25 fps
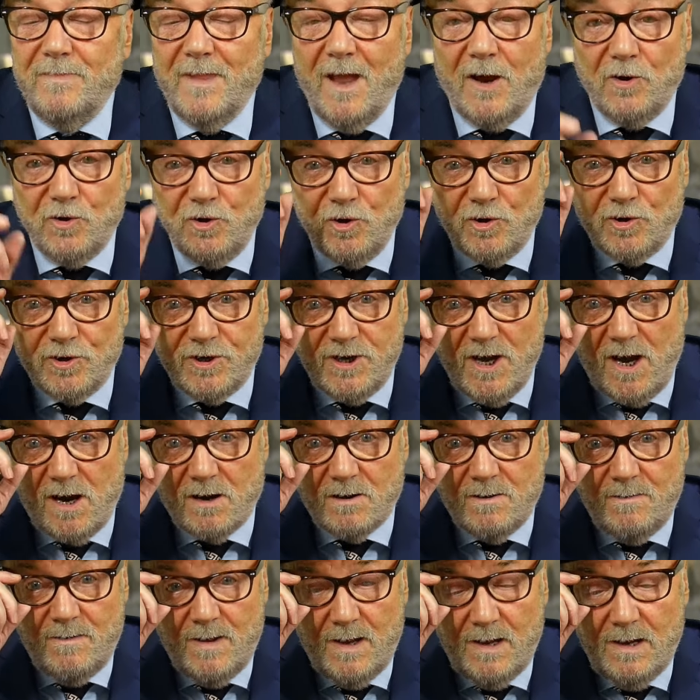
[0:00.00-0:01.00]
Now, you're
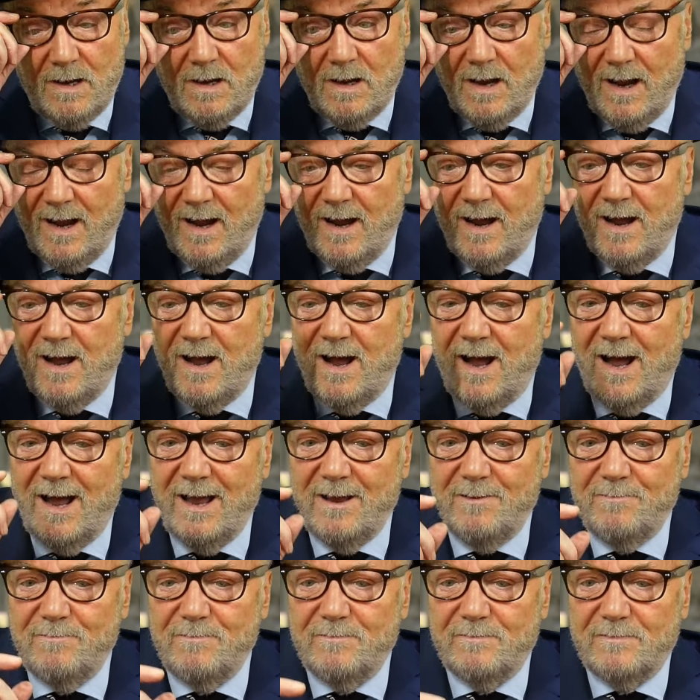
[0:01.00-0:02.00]
young.
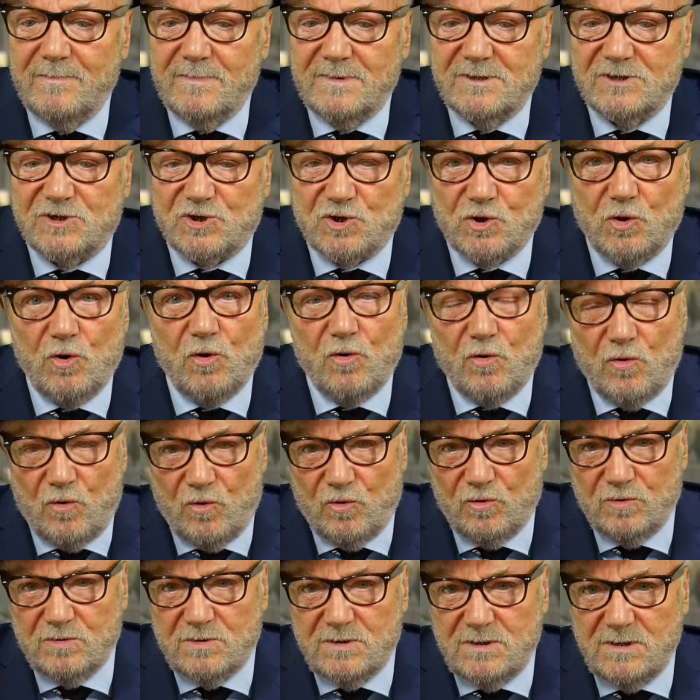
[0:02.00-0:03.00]
I'm so
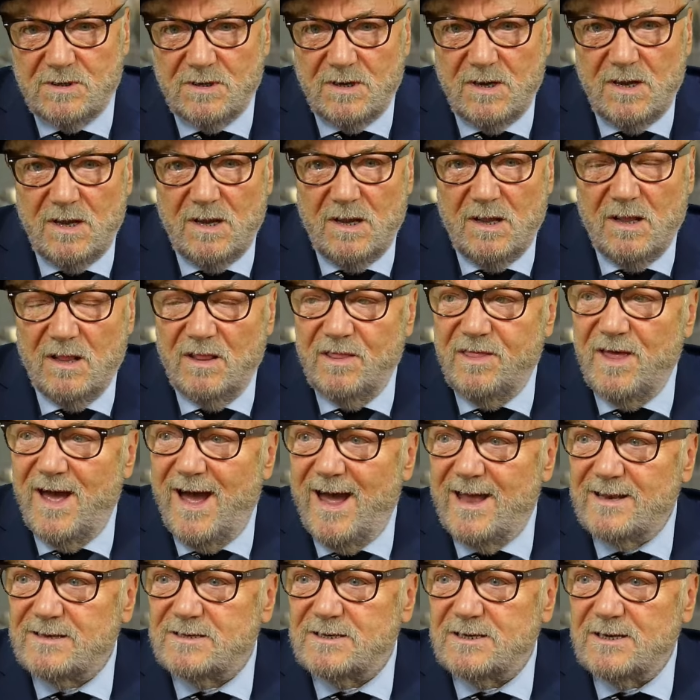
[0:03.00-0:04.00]
old
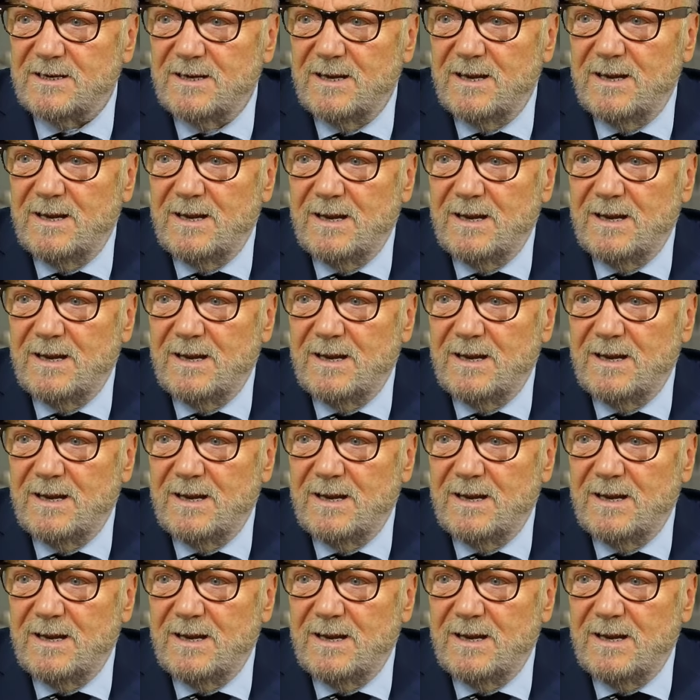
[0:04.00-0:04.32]
that